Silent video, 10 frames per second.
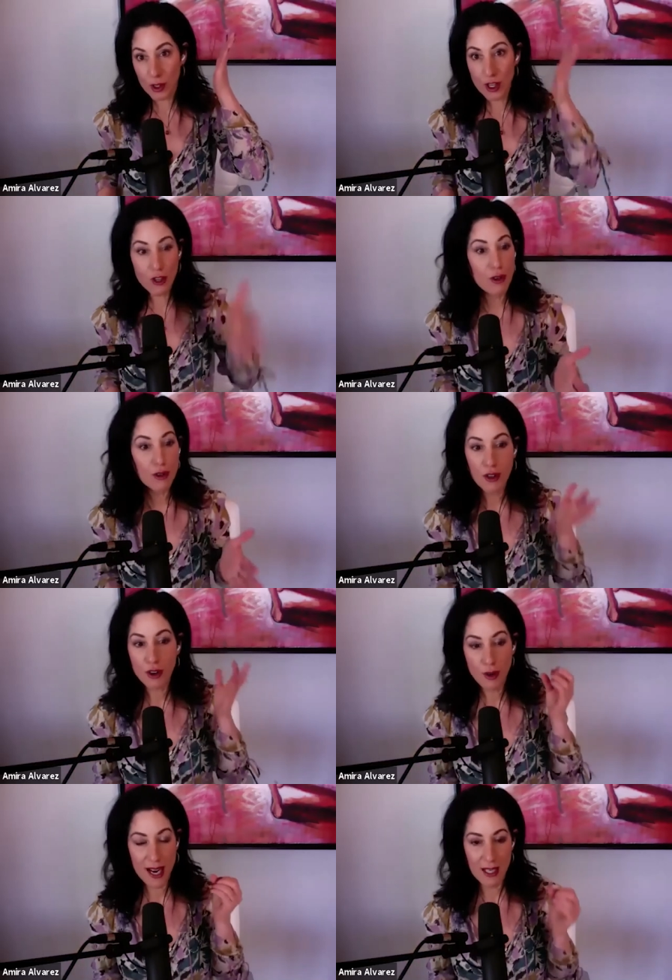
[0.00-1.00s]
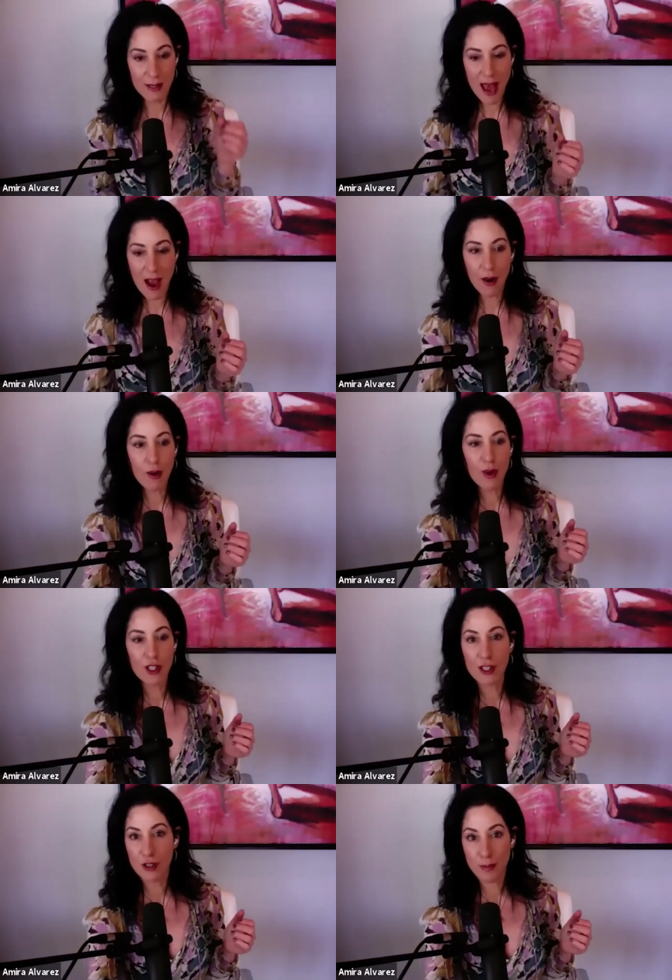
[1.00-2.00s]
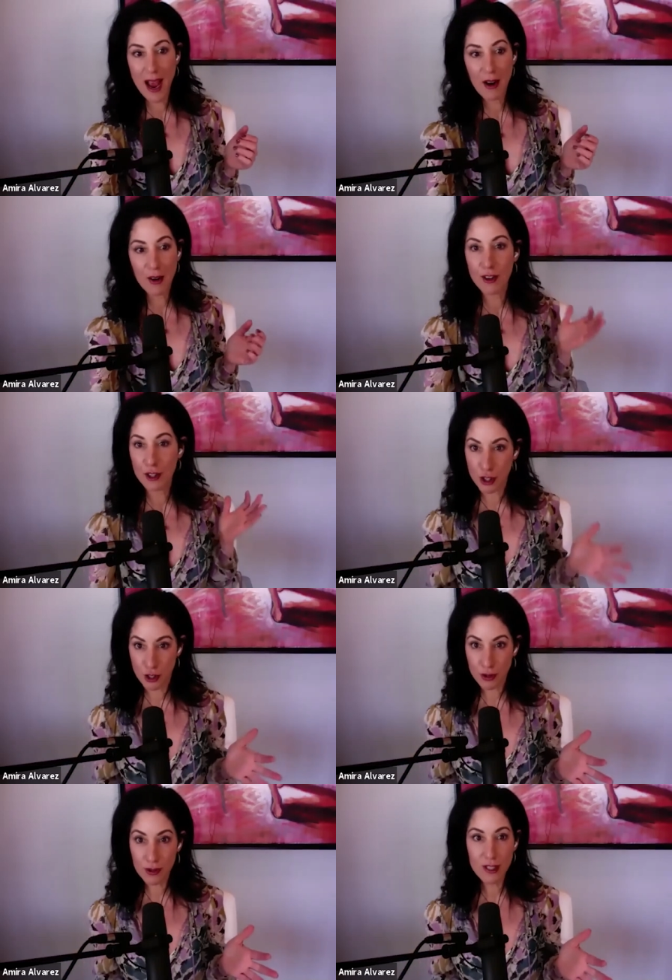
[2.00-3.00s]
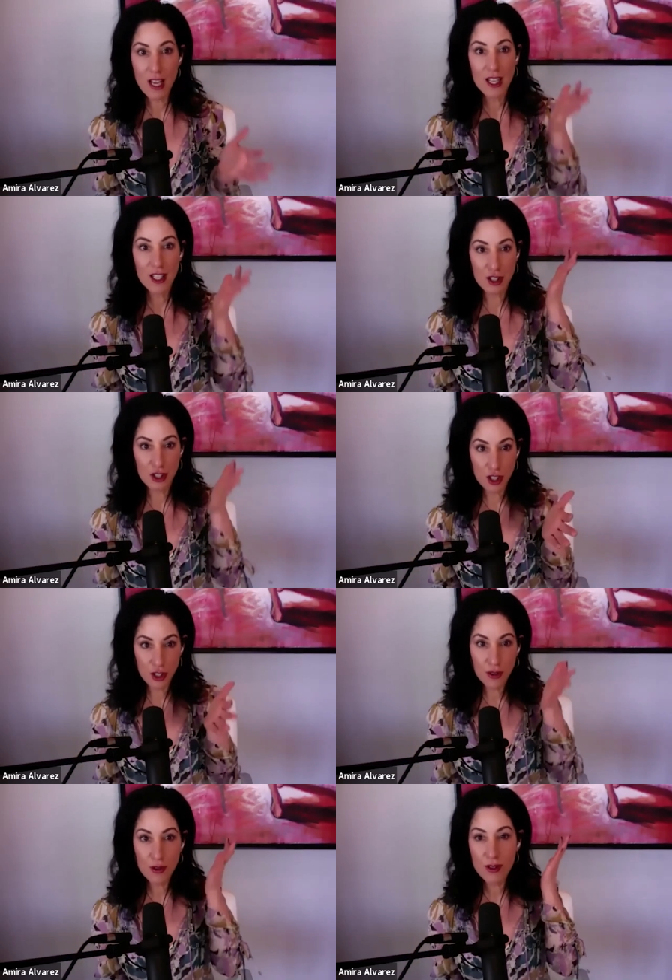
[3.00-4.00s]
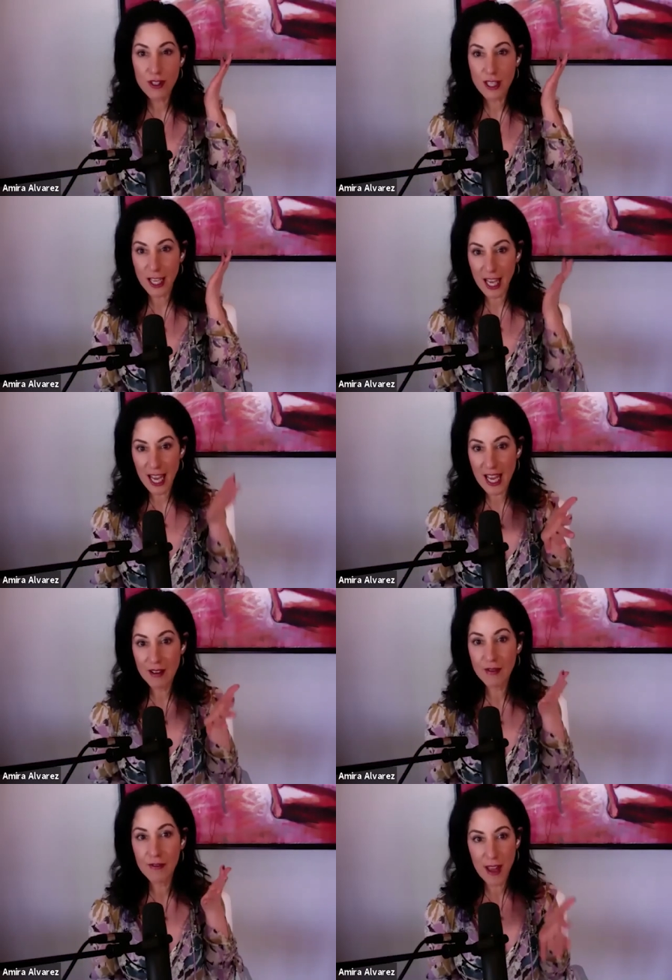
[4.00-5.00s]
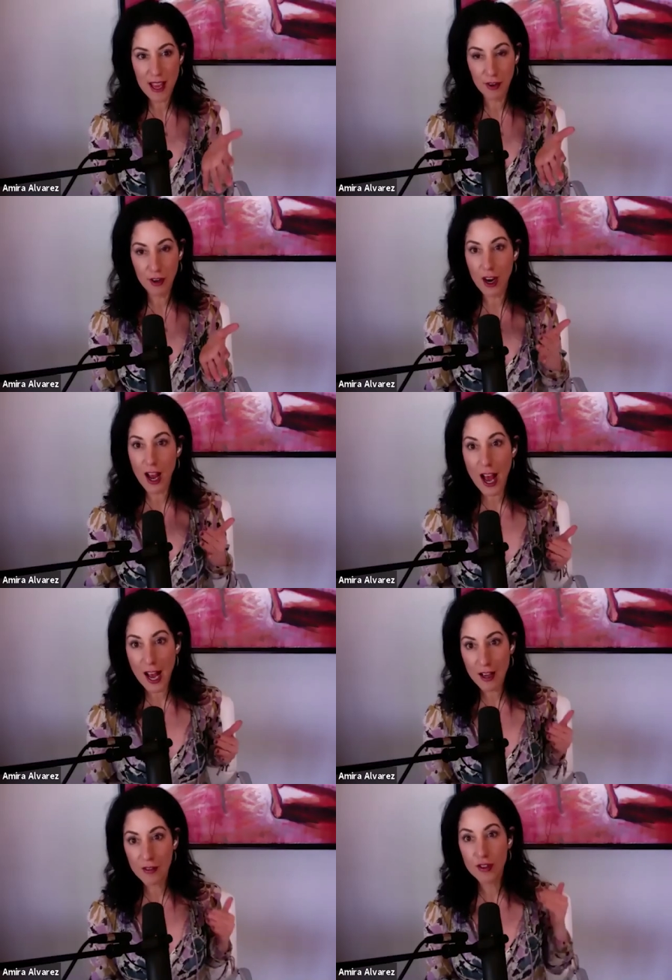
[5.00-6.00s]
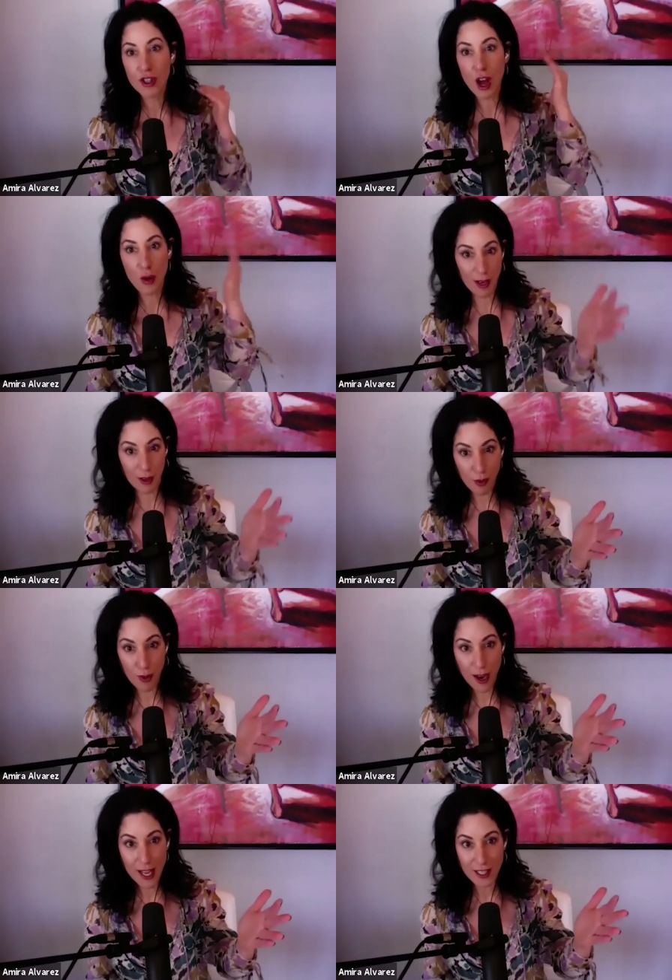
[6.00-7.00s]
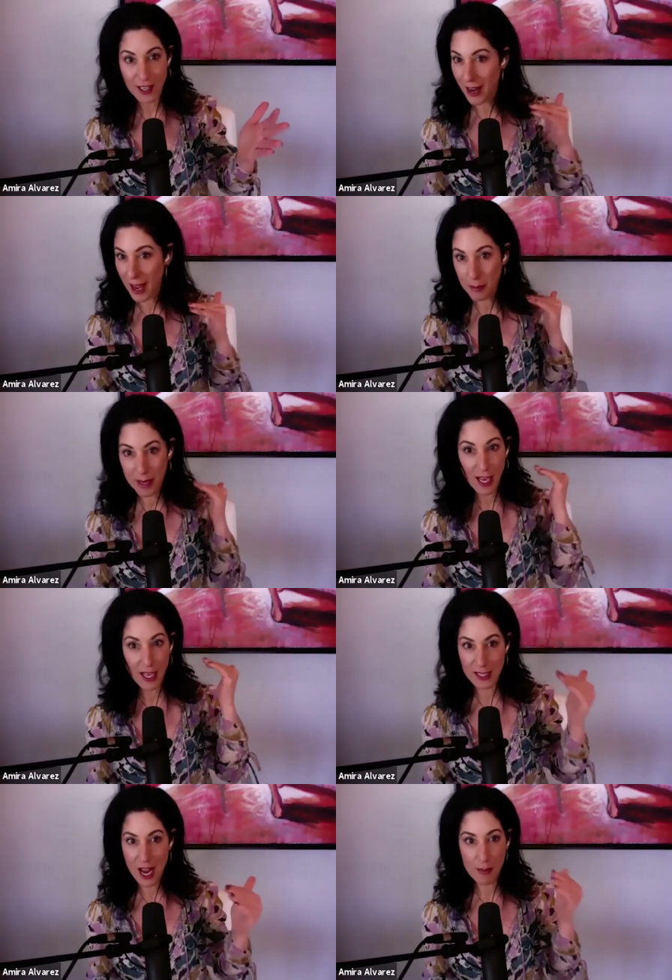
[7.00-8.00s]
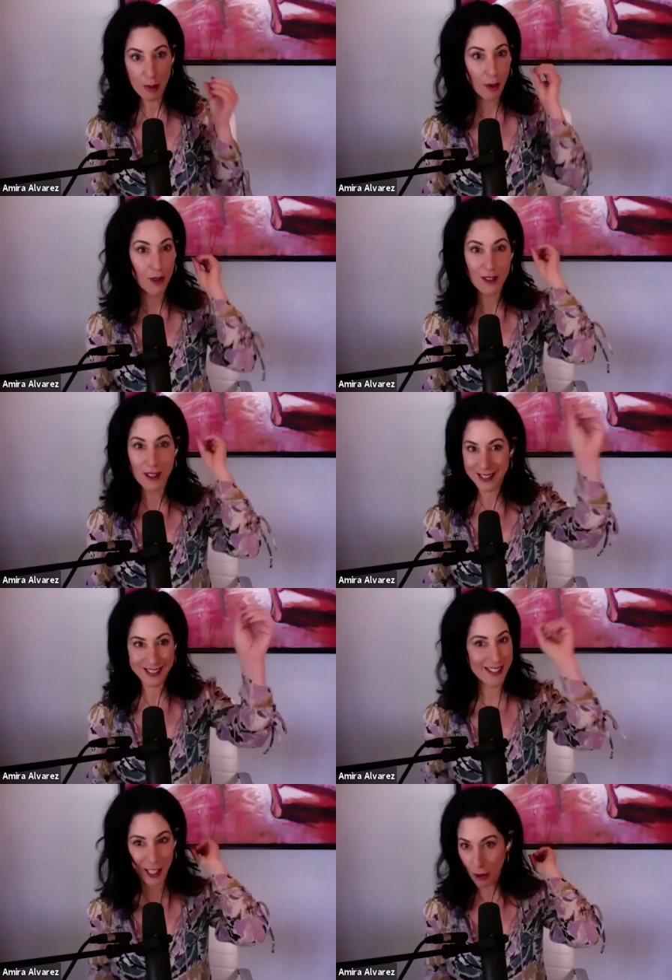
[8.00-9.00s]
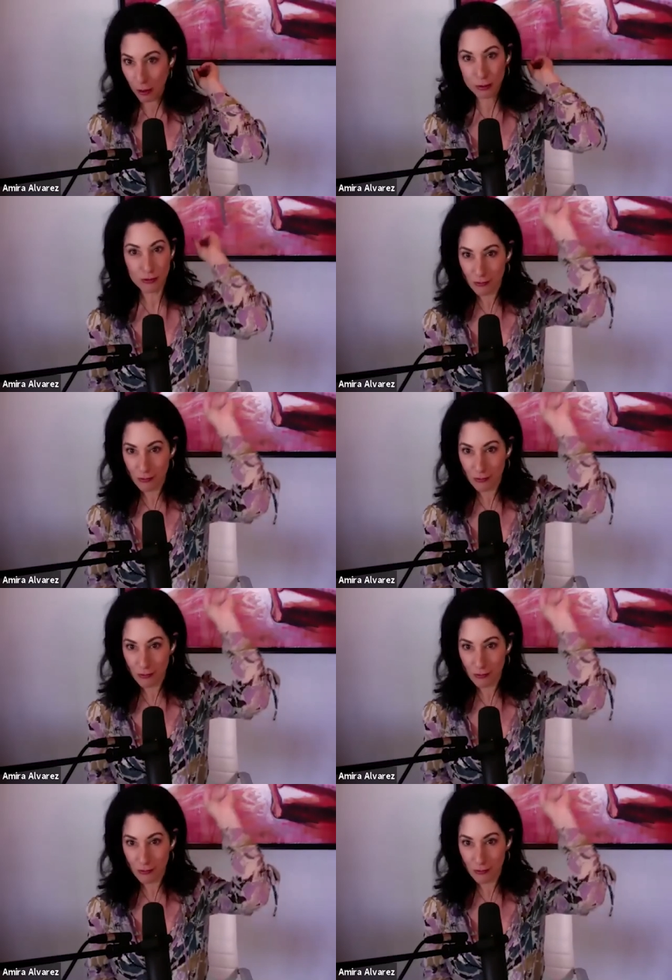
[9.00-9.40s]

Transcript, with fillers: use your greatest power, which is your power to choose, to choose in favor of going for it. Okay. Being unstoppable, you know,